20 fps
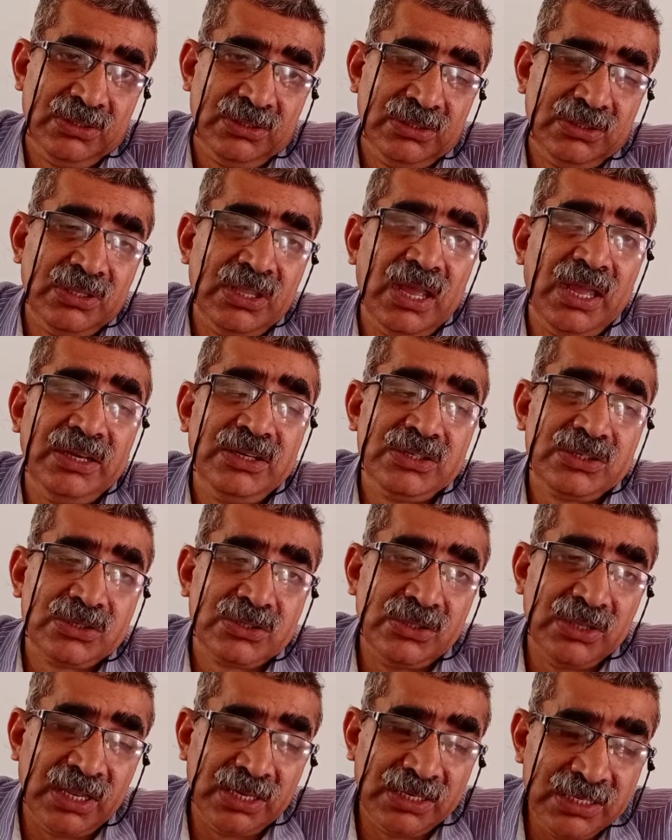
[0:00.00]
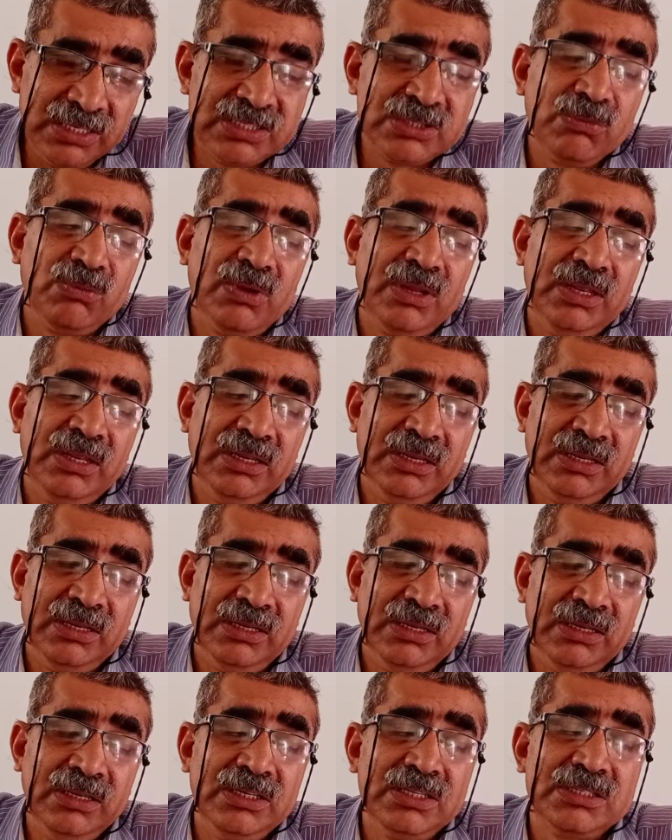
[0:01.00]
That is why
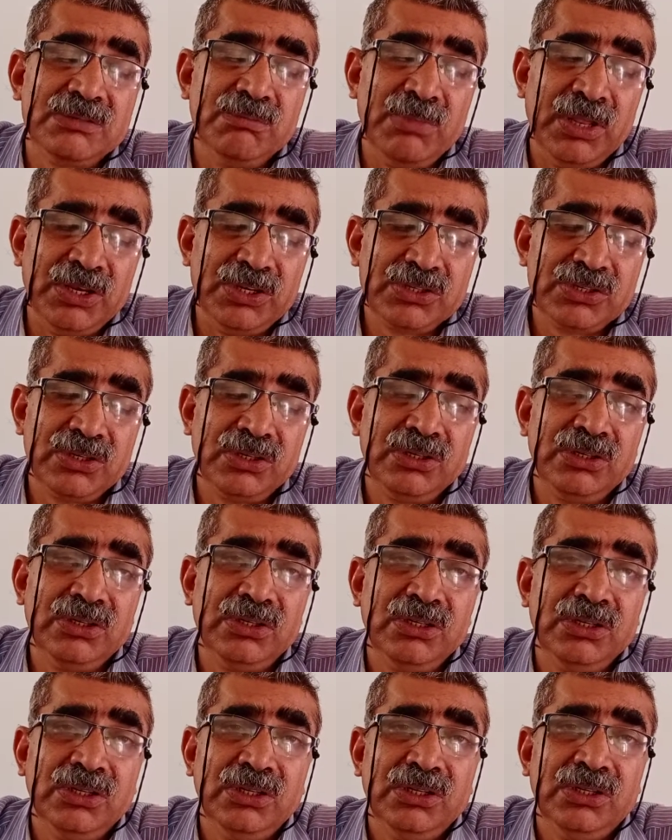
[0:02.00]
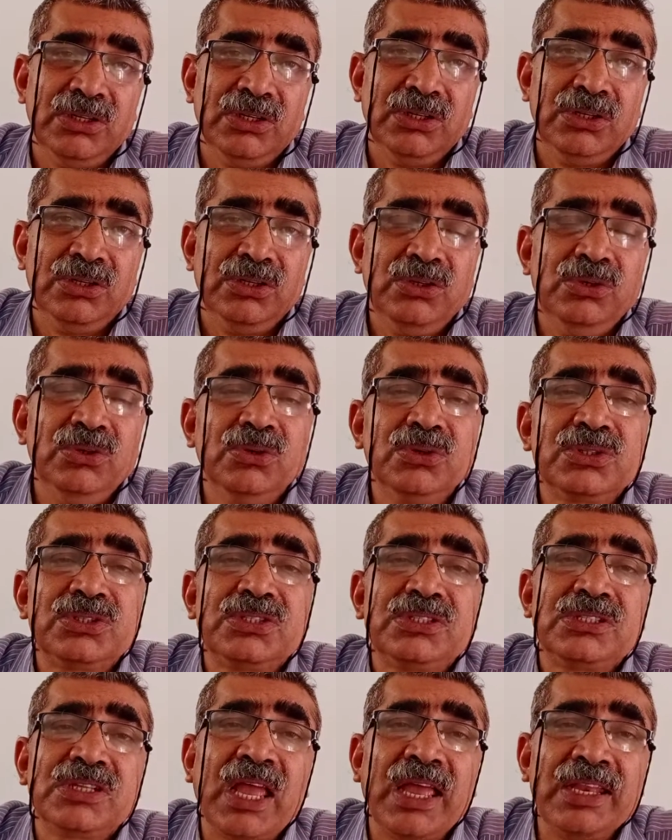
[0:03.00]
it is mentioned,
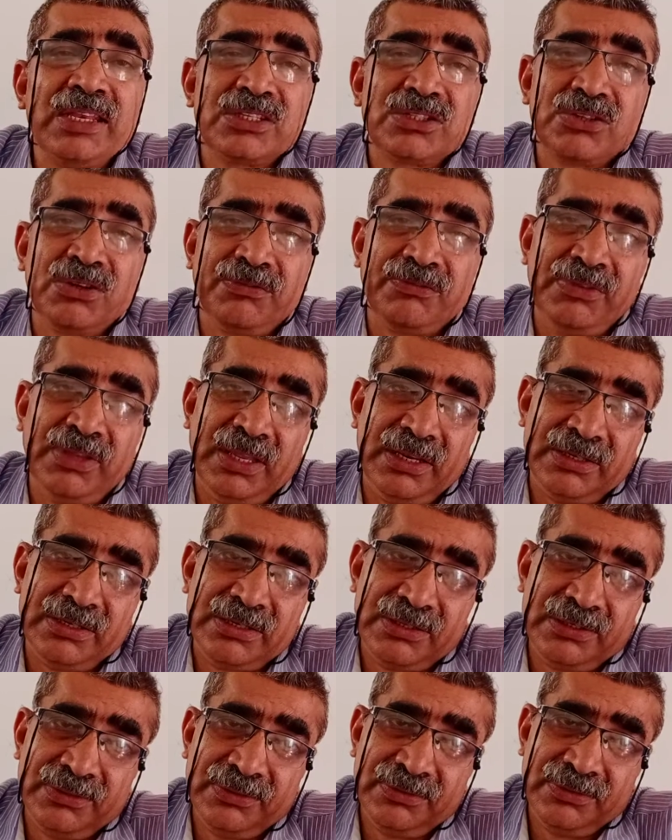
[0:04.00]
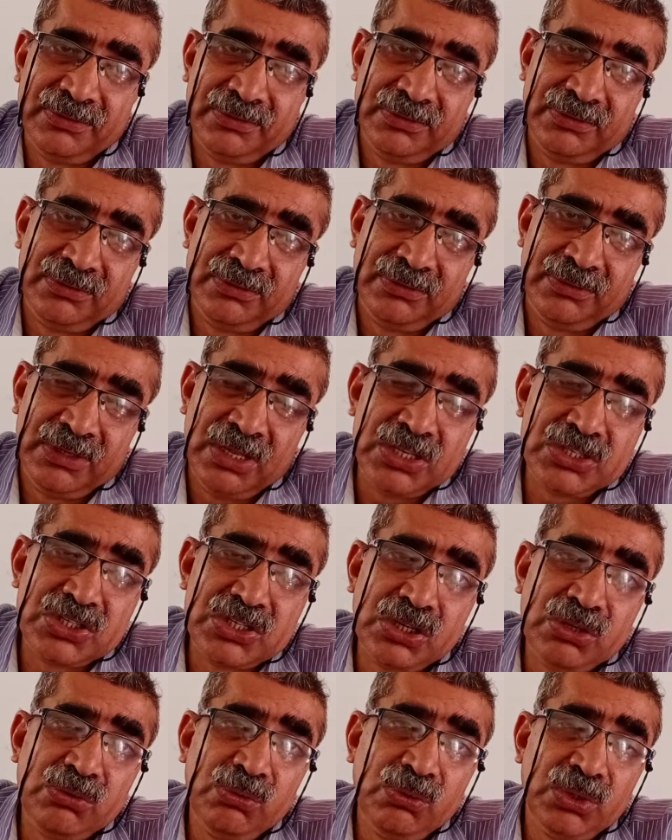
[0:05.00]
no chance of that.
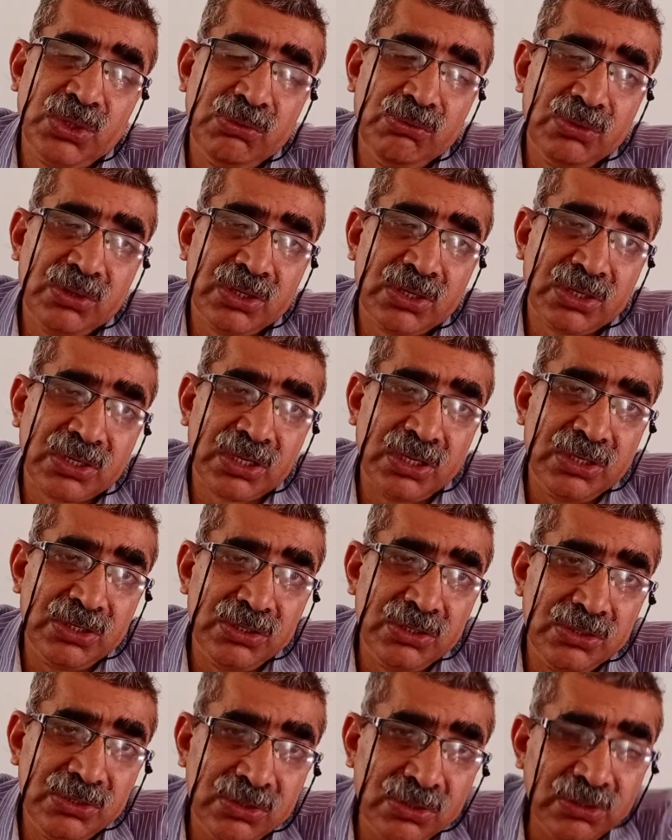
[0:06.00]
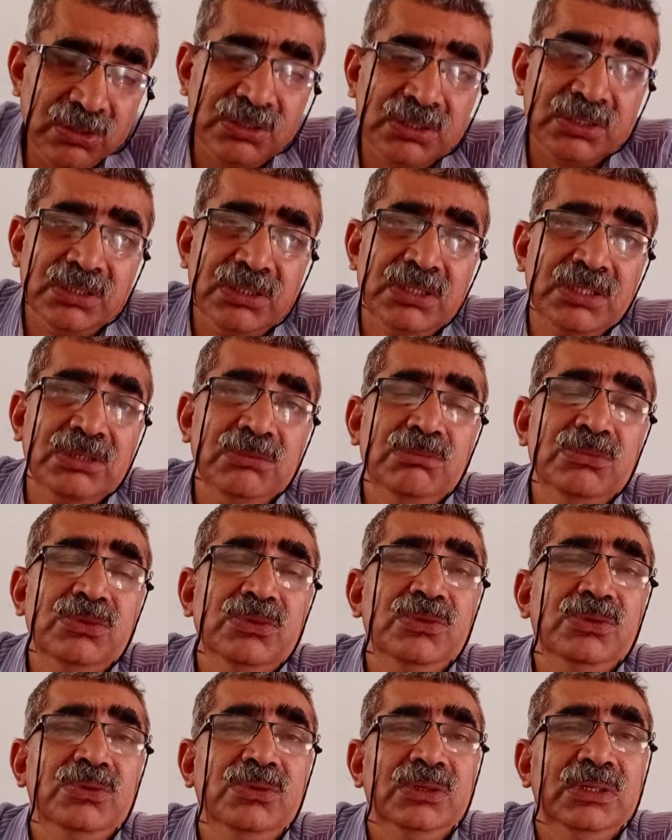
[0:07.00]
Executive cannot
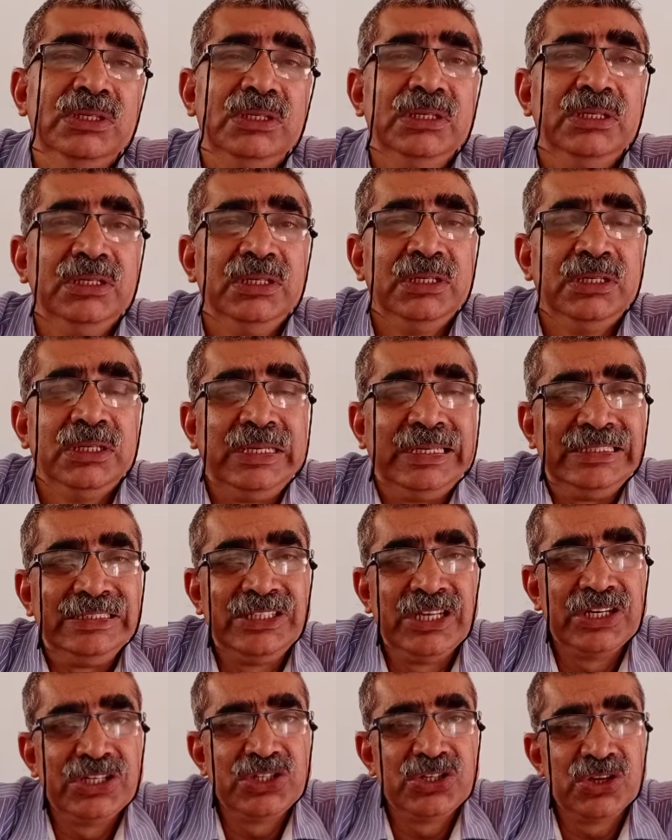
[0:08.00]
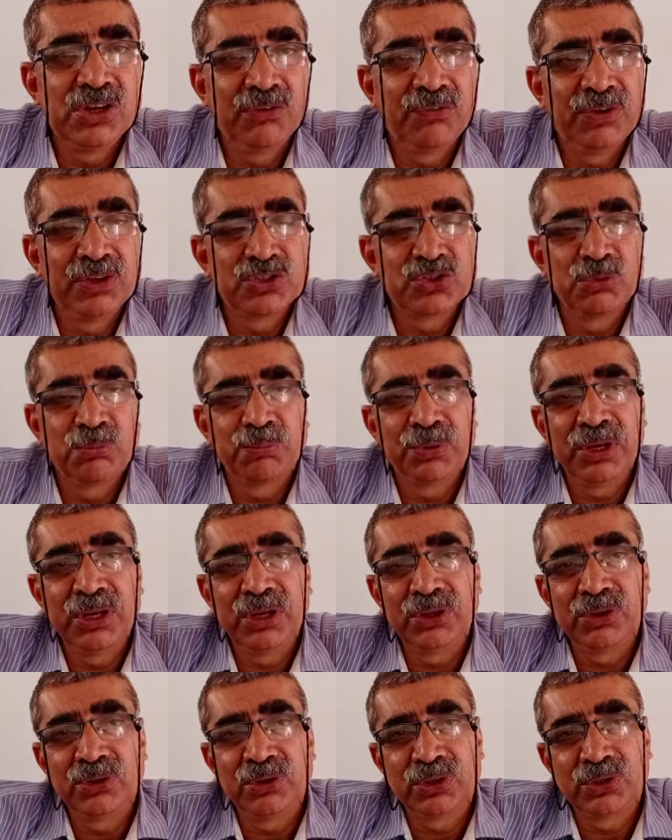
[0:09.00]
remove a judge of a
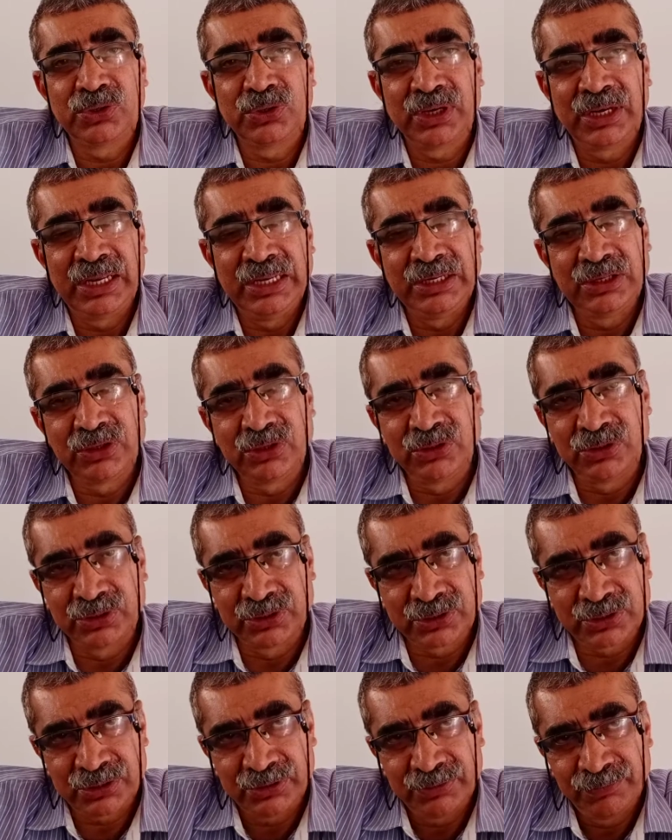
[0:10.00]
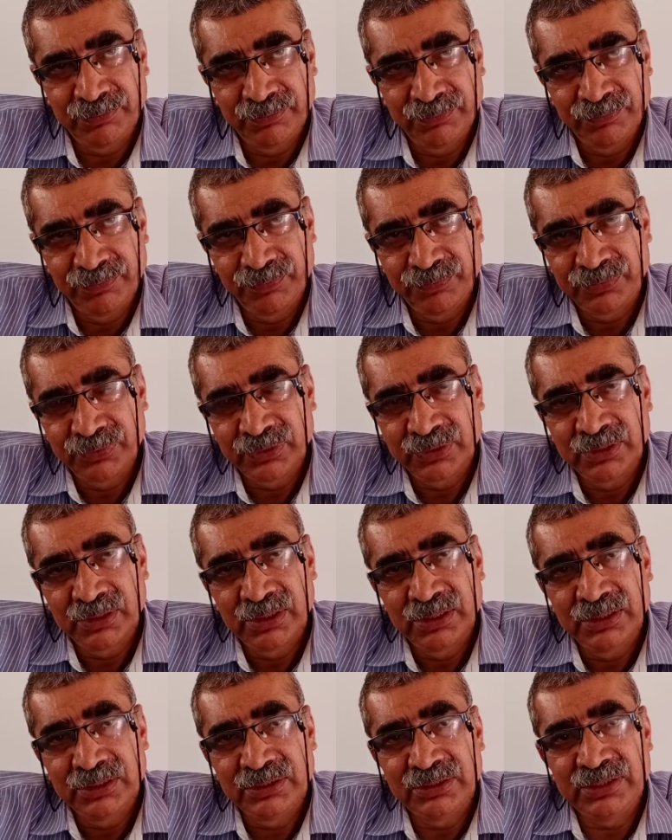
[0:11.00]
Supreme Court or a High Court.
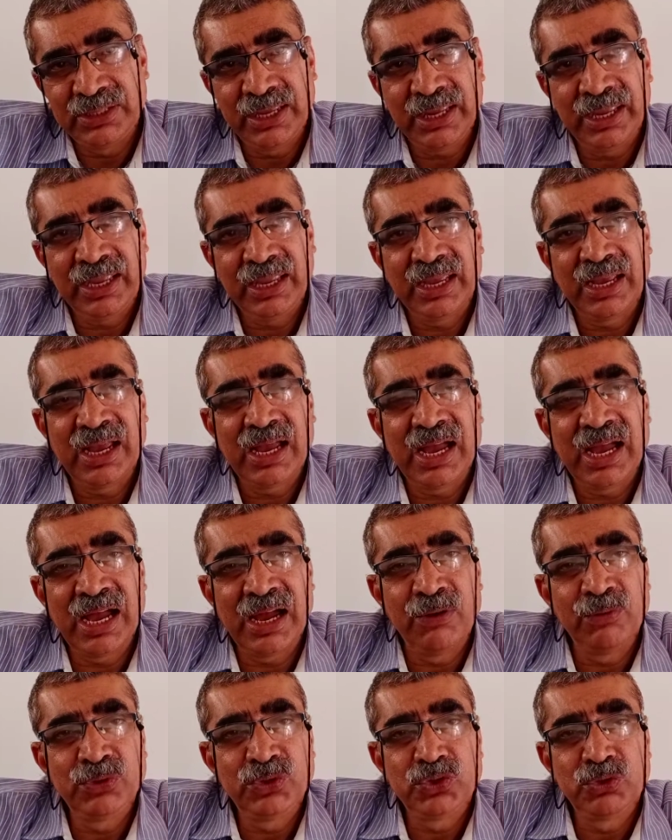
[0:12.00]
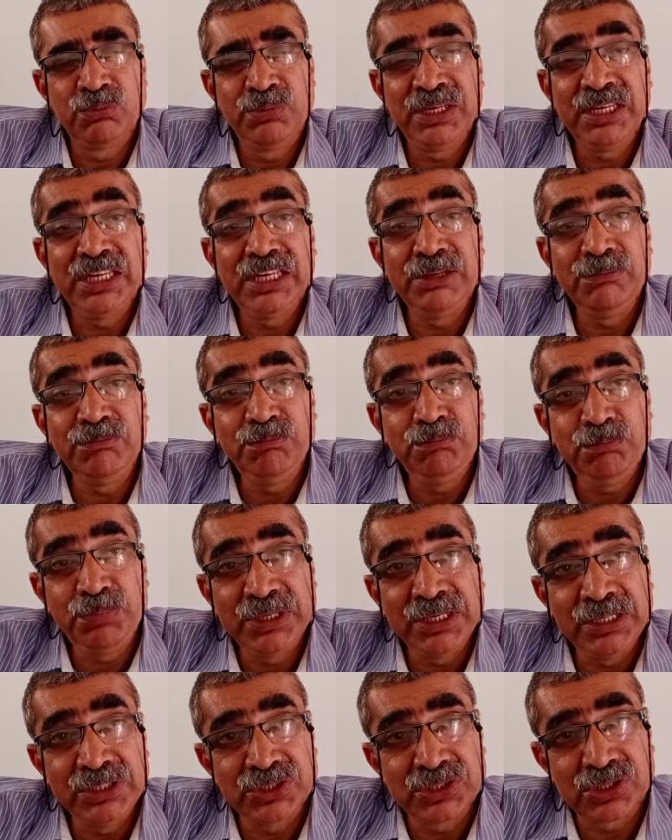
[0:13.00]
They have to be
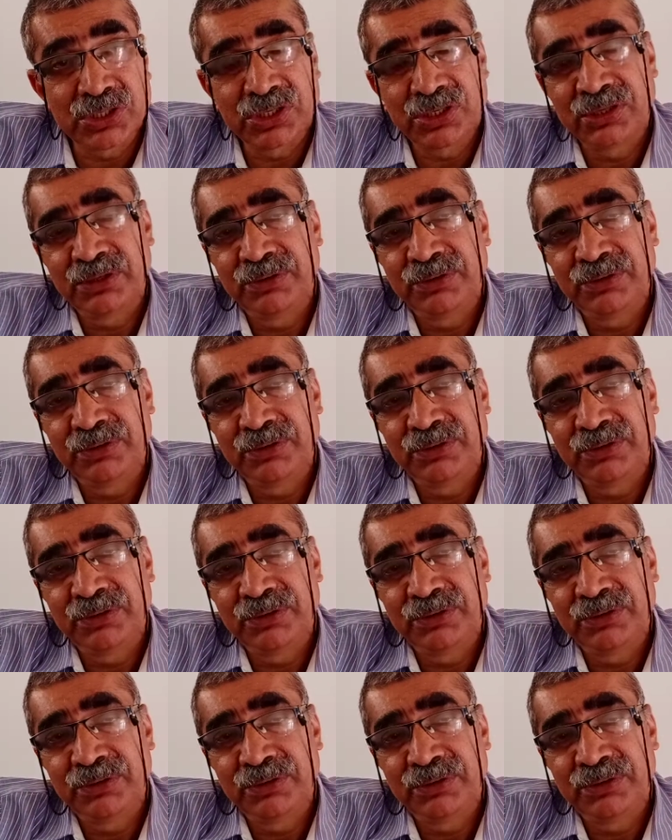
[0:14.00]
impeached.